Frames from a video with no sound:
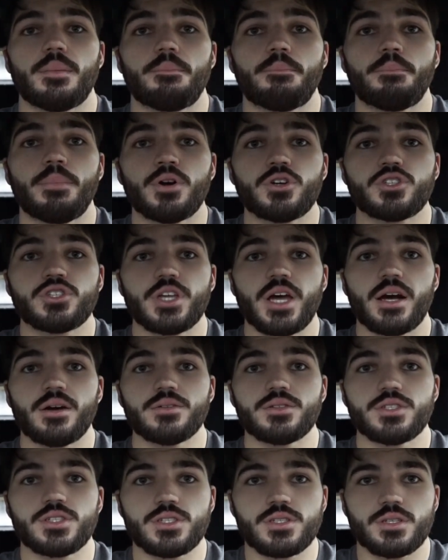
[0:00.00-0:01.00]
push
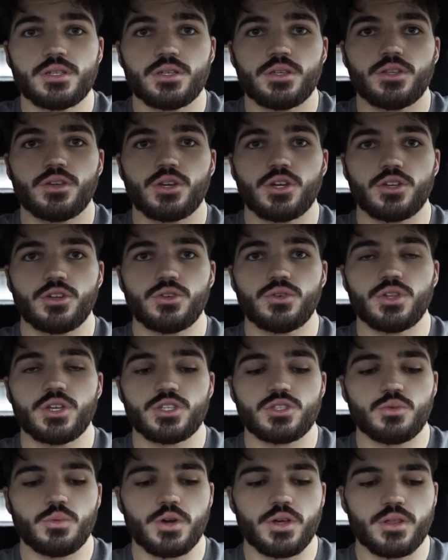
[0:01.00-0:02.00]
downs. You could do
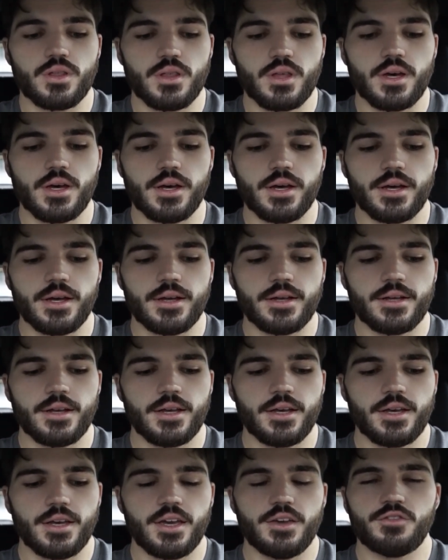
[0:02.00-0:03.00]
this with,
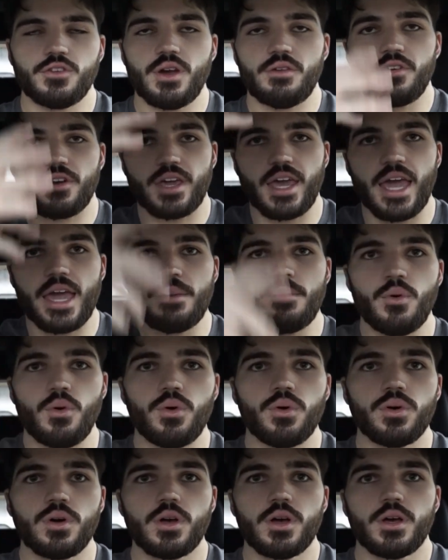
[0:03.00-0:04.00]
if you have a
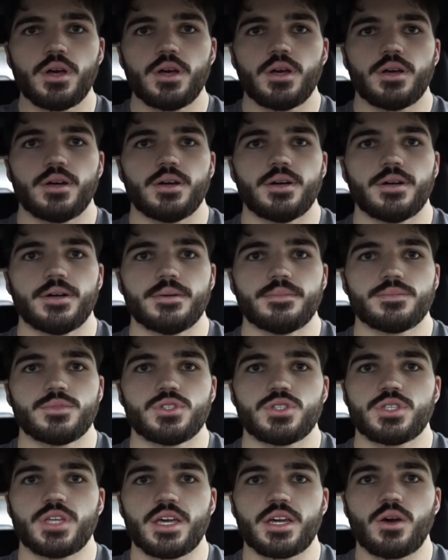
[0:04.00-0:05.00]
cable,
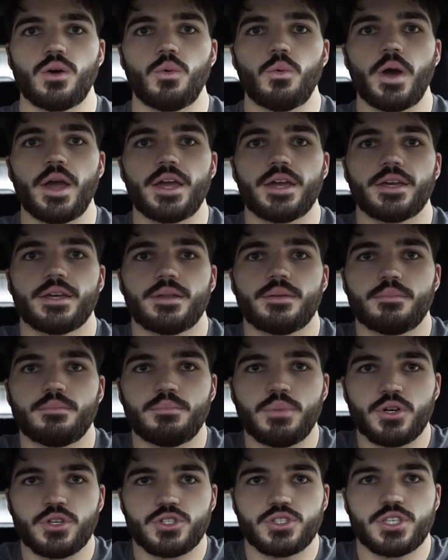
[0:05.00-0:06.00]
just take a weight and
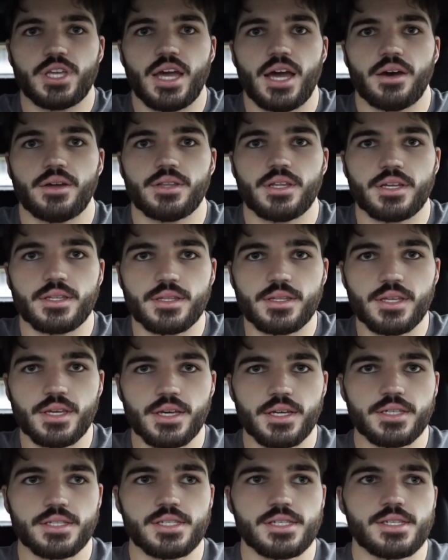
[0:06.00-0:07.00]
push down like
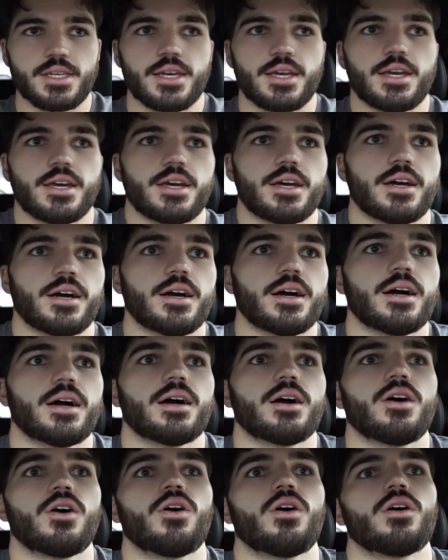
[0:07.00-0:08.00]
this,
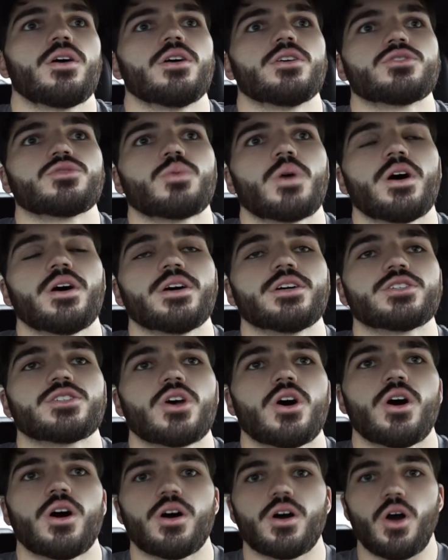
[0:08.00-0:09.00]
as well as
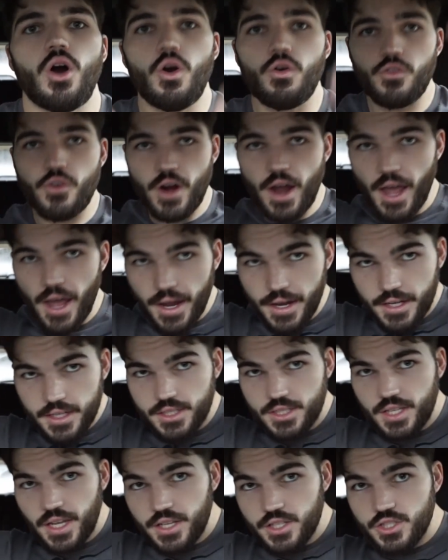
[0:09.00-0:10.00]
overhead
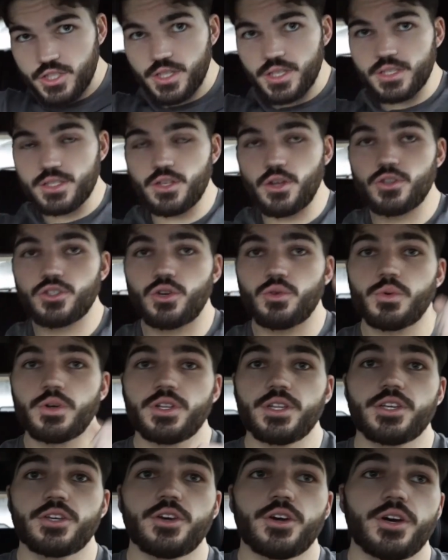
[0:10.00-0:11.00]
extensions. Those are
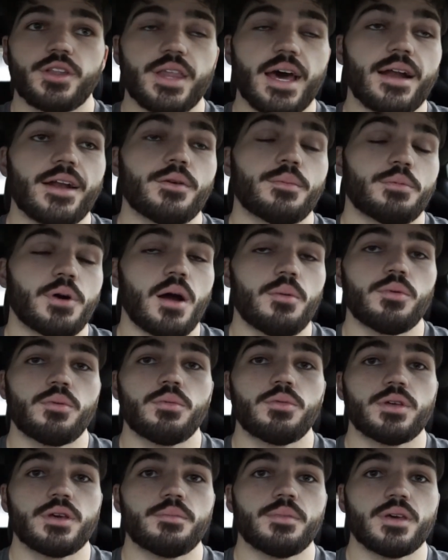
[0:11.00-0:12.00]
really good. That'll
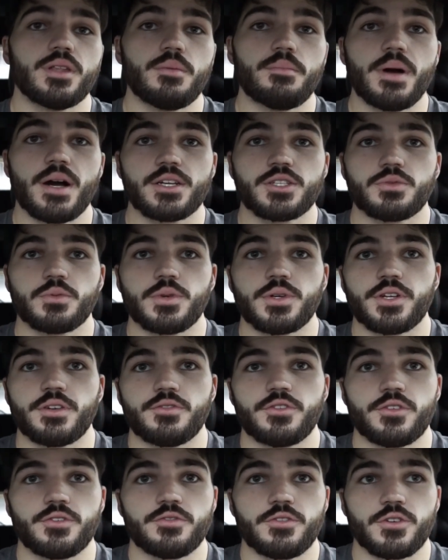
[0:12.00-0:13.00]
probably be the best one
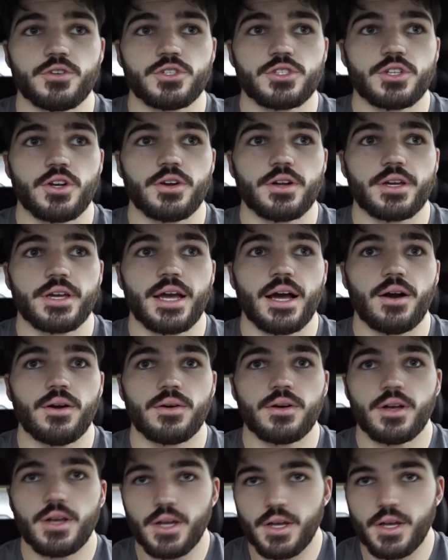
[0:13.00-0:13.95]
if you're first starting out.